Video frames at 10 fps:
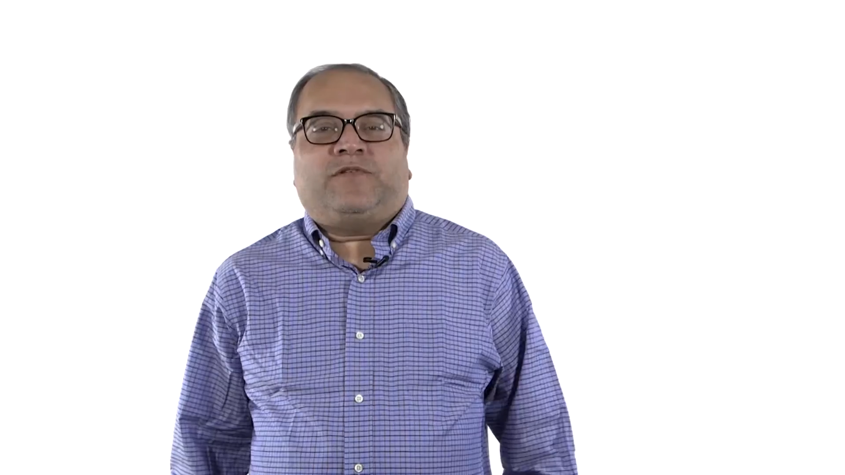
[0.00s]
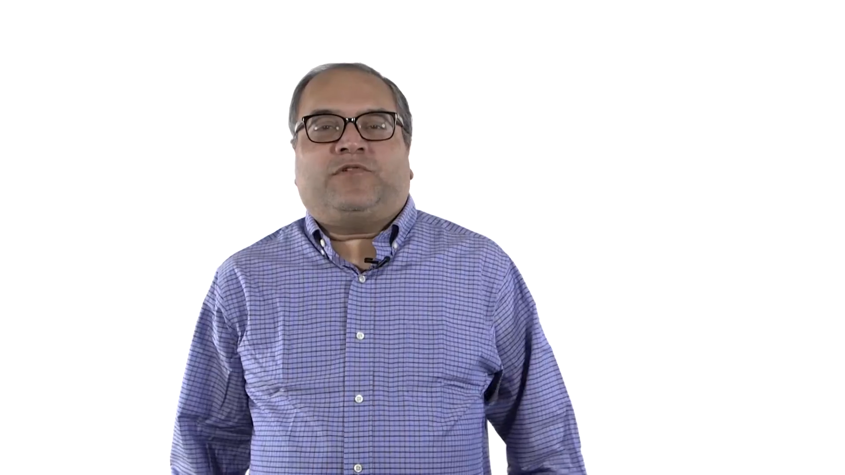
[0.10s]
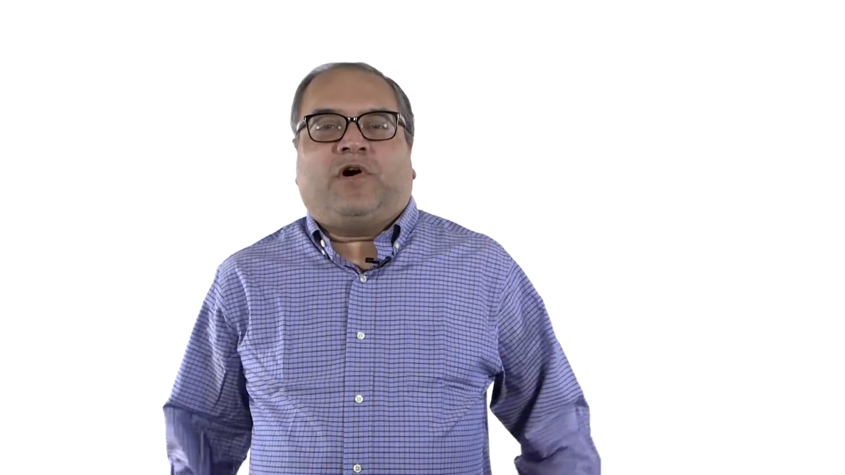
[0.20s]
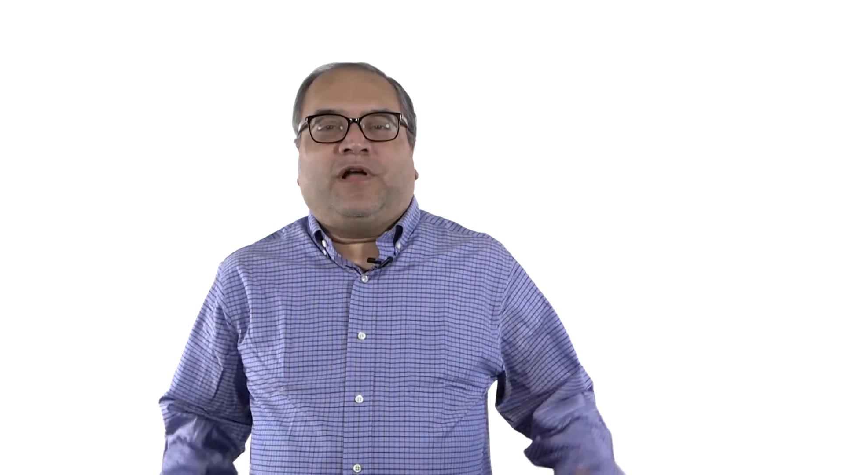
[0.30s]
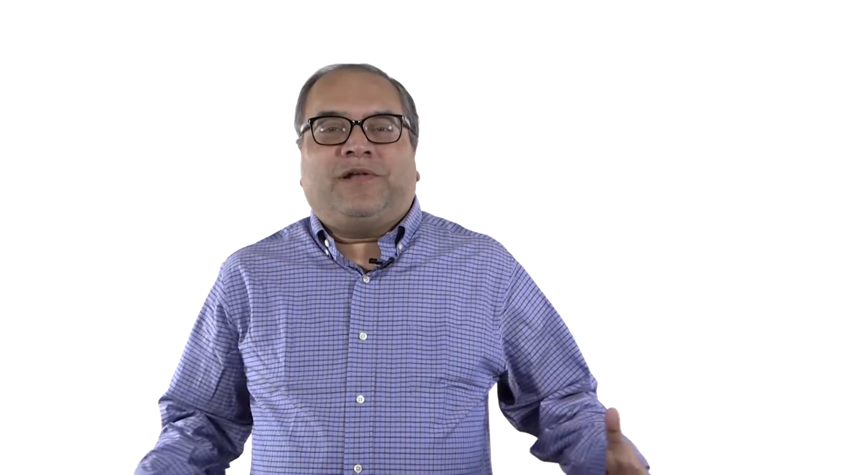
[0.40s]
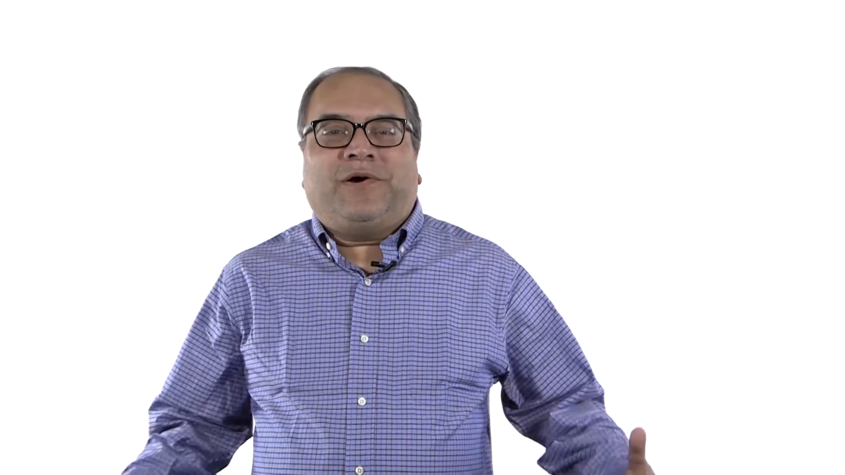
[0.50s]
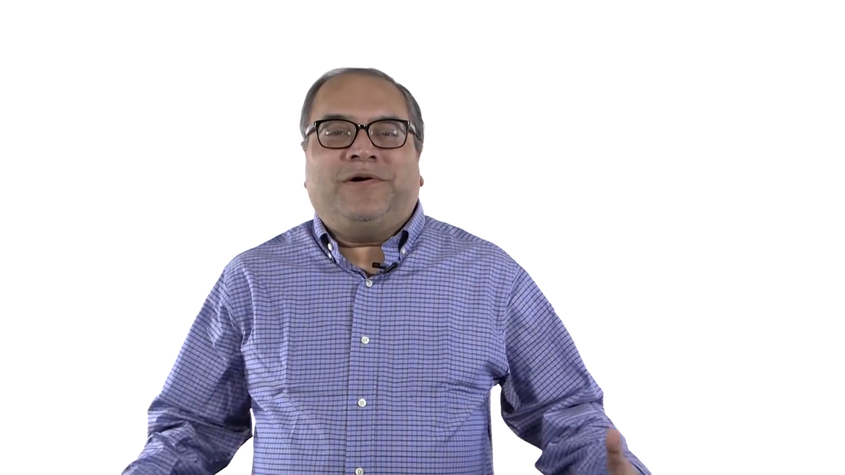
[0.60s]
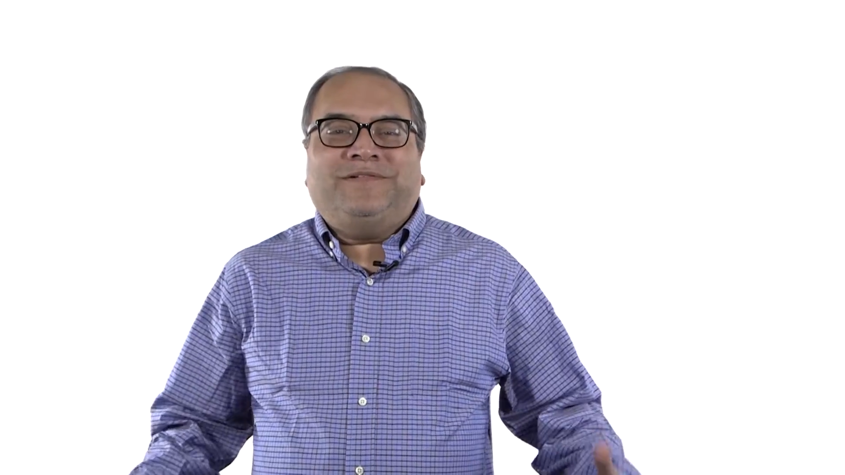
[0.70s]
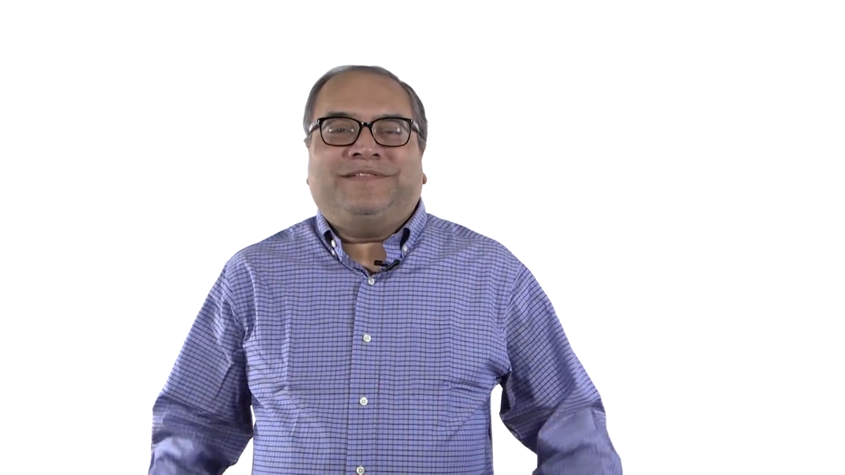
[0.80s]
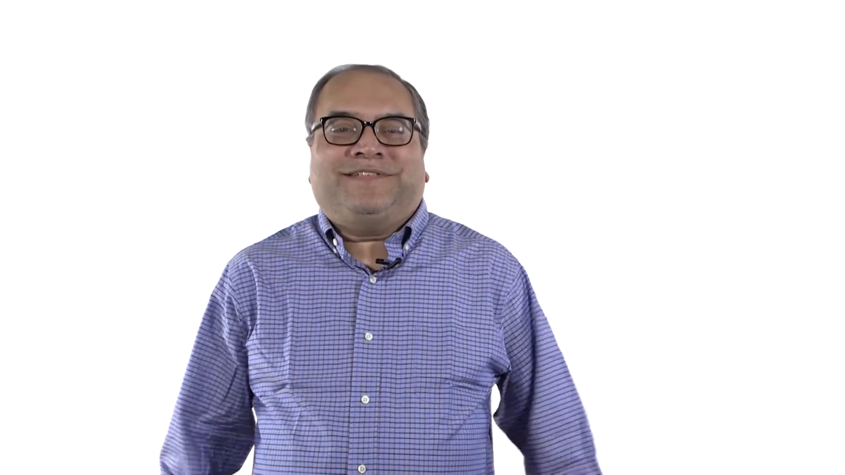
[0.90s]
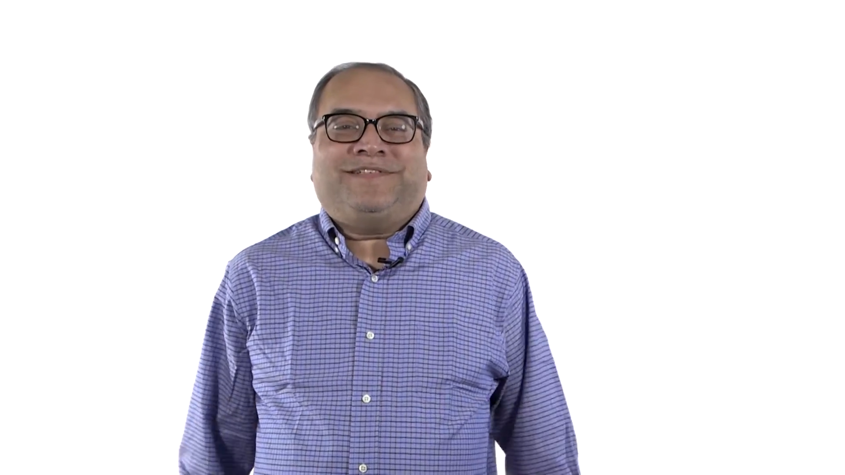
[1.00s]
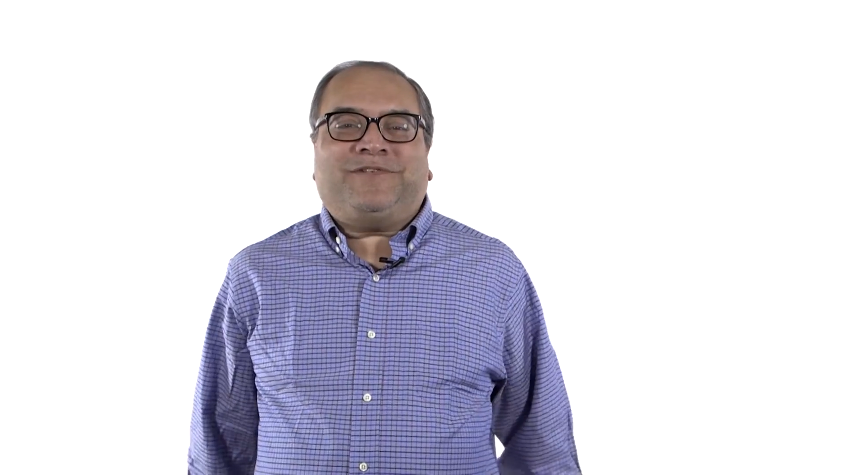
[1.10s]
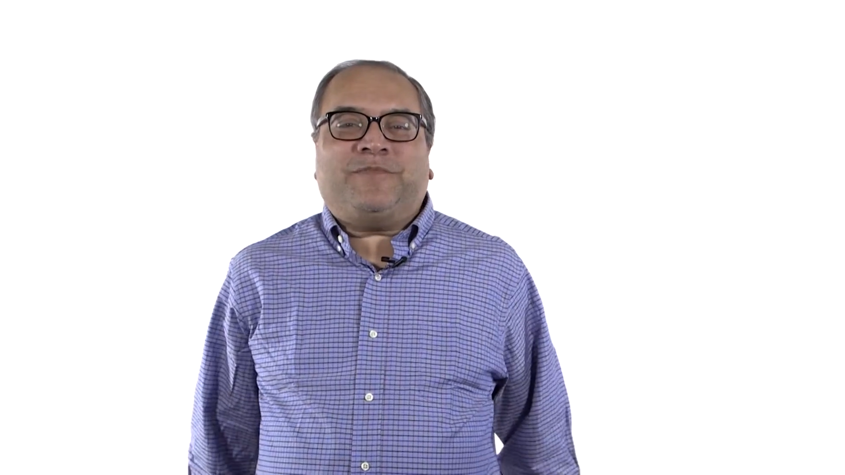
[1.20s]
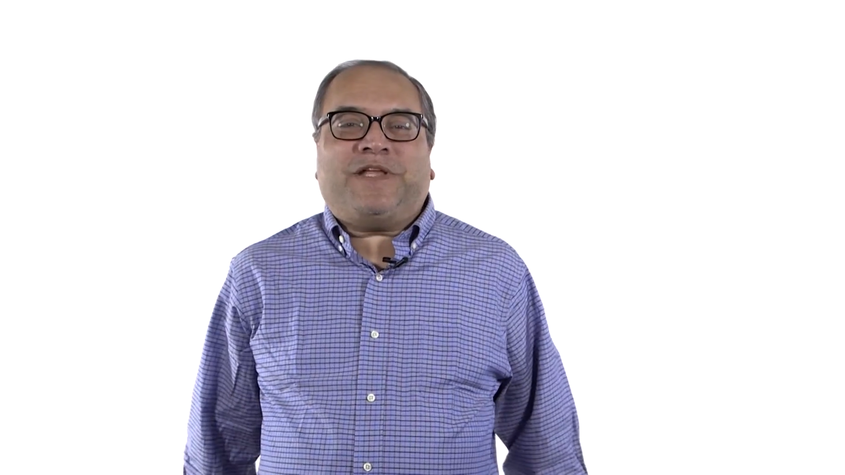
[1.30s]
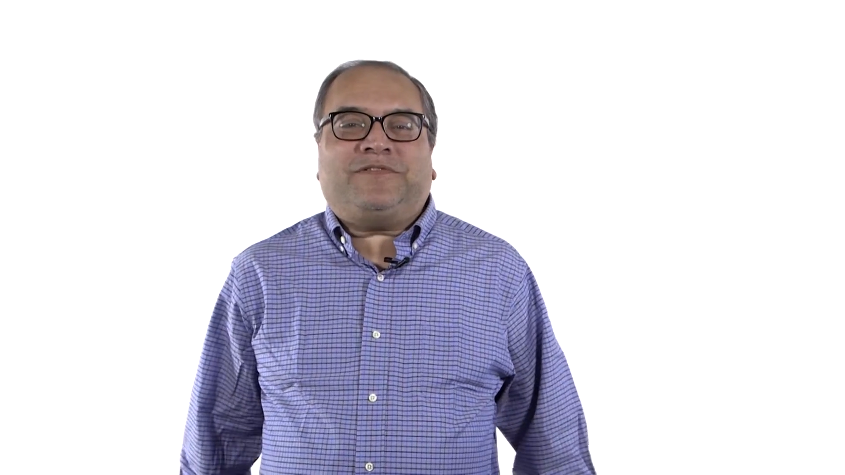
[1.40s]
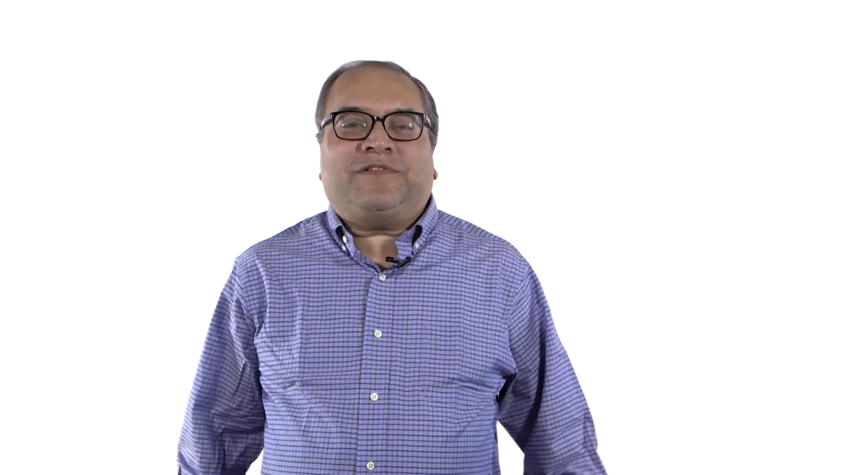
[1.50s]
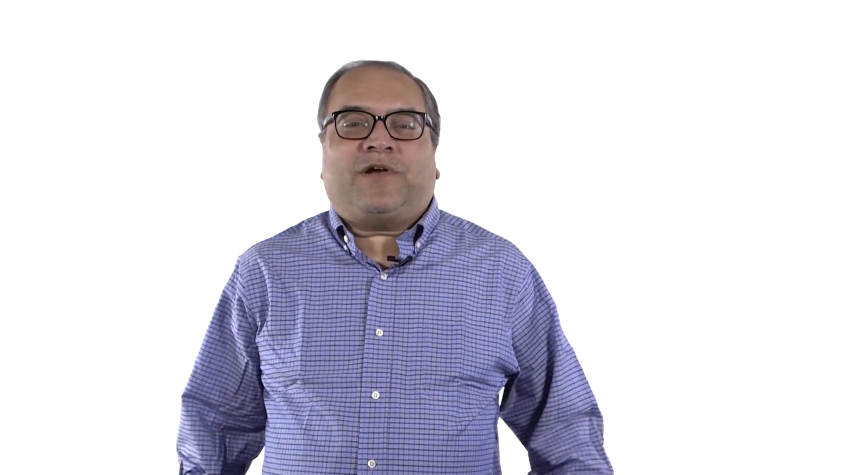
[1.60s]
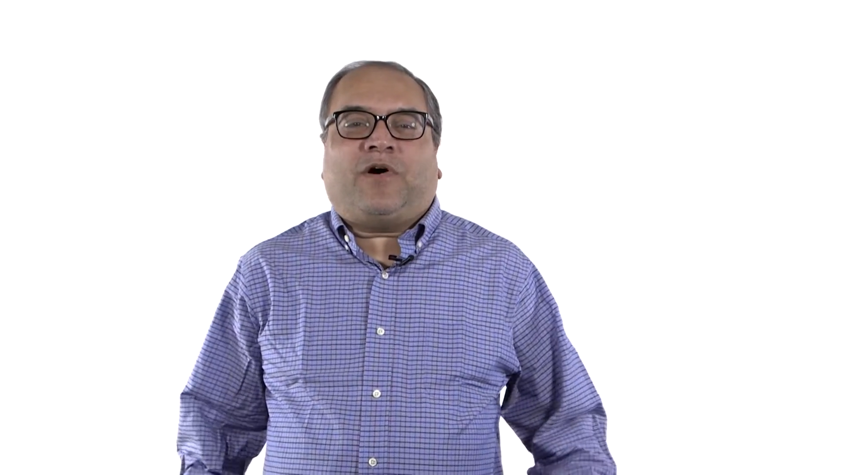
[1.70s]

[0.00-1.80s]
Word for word: As you all know, this means there